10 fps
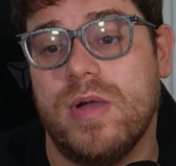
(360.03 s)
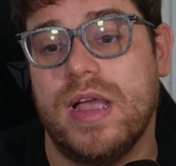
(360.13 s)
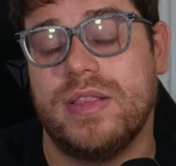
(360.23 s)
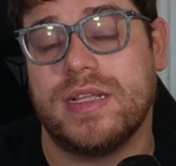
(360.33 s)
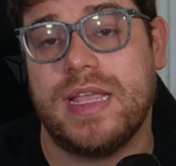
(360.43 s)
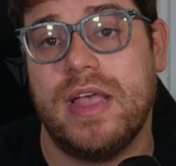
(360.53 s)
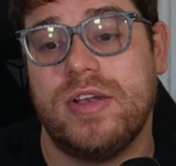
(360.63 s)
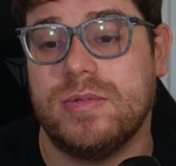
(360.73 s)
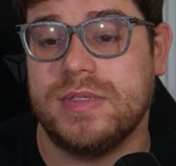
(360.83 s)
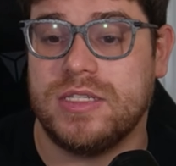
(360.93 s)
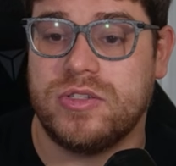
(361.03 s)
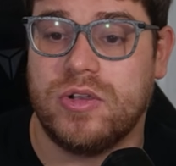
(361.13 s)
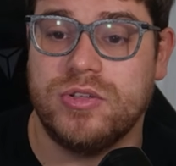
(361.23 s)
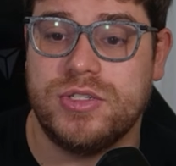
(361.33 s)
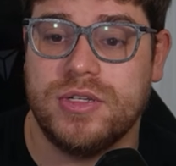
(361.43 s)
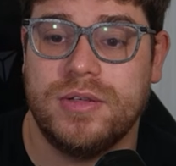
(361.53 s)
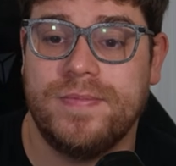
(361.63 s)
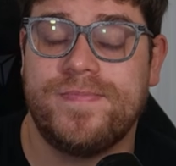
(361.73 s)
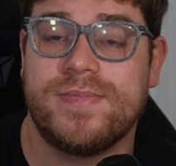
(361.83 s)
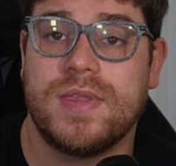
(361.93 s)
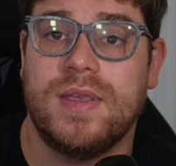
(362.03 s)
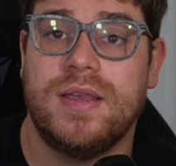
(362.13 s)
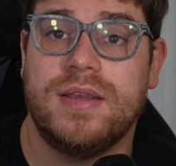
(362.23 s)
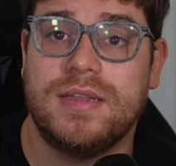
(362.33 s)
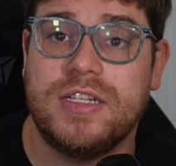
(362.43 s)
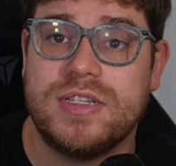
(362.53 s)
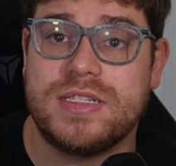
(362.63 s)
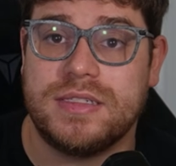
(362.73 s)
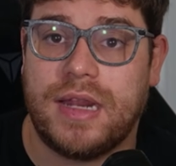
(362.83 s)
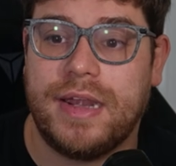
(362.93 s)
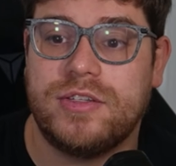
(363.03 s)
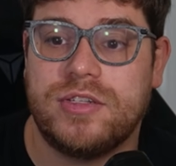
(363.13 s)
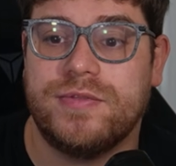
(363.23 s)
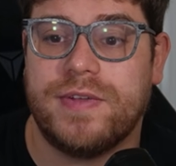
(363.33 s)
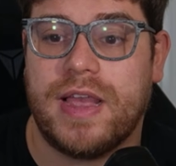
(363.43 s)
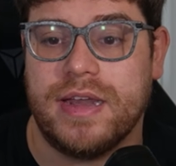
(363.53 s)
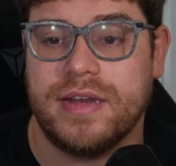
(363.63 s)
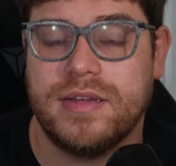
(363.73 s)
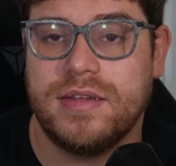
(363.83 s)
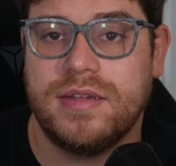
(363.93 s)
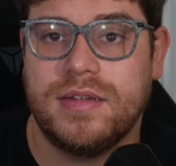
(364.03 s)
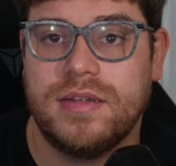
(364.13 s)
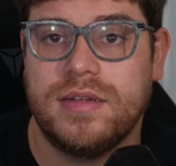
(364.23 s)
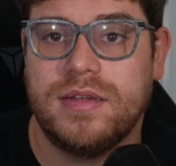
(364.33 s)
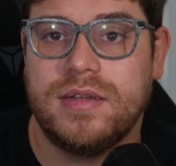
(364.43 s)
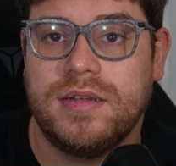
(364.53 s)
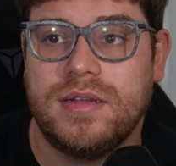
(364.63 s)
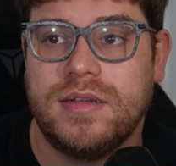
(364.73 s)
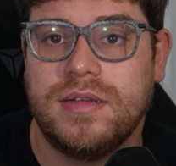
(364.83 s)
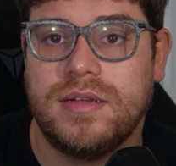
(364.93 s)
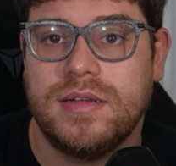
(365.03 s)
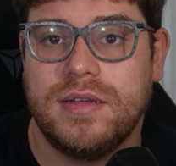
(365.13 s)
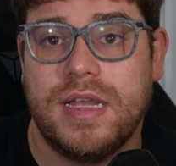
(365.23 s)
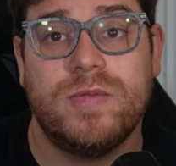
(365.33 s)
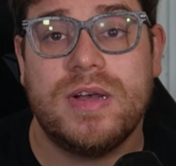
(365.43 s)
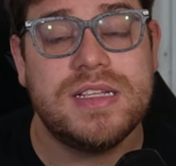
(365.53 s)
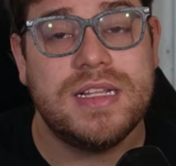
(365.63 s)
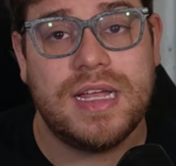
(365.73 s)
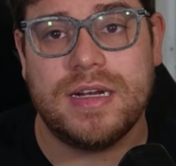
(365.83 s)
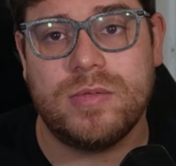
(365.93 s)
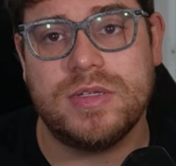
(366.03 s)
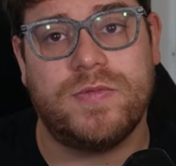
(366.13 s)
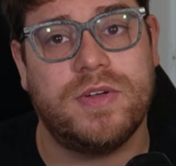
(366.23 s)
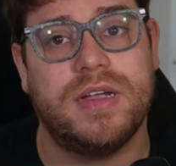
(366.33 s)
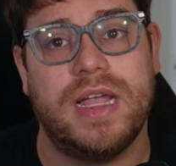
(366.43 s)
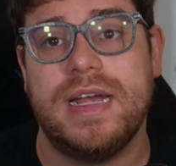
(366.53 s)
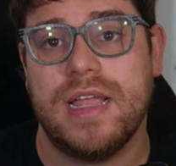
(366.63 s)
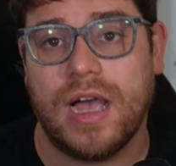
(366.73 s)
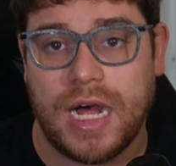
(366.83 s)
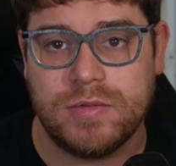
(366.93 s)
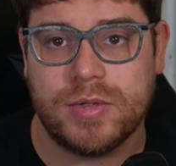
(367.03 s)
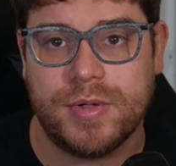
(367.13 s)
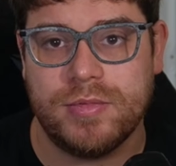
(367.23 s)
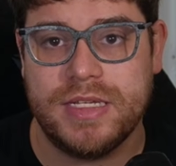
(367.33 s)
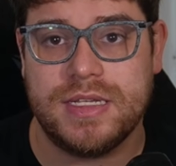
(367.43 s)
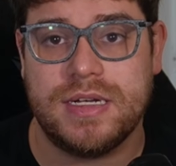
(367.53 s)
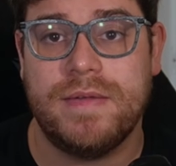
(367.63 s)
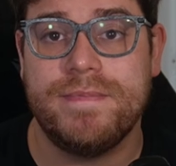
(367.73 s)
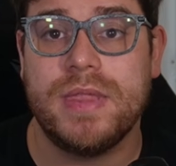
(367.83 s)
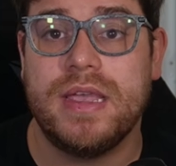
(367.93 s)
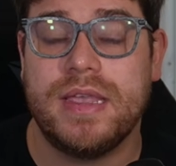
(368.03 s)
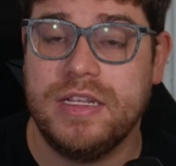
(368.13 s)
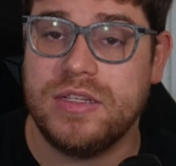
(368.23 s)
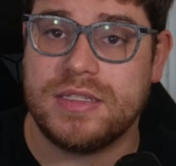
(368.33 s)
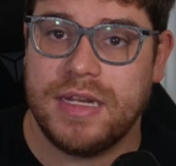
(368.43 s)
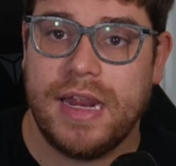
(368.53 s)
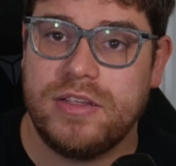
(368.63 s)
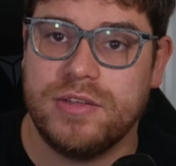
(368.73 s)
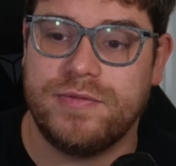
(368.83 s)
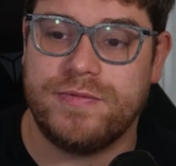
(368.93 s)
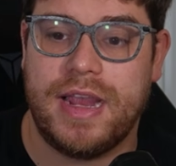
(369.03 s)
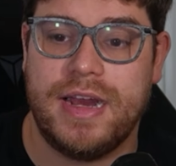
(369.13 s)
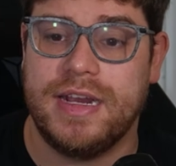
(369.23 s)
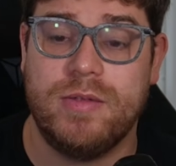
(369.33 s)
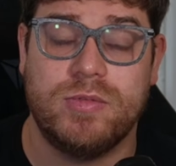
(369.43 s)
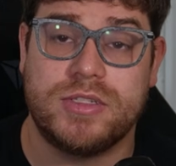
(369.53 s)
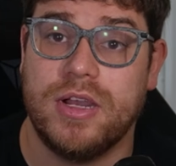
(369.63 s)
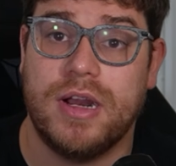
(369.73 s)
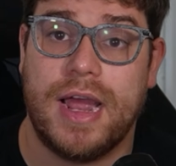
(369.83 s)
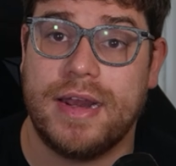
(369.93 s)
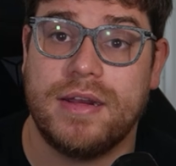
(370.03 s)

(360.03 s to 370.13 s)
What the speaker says: the character was a soldier that just liked to fight. It wasn't that it was for any honorable reason. He just liked to fight and he was good at it.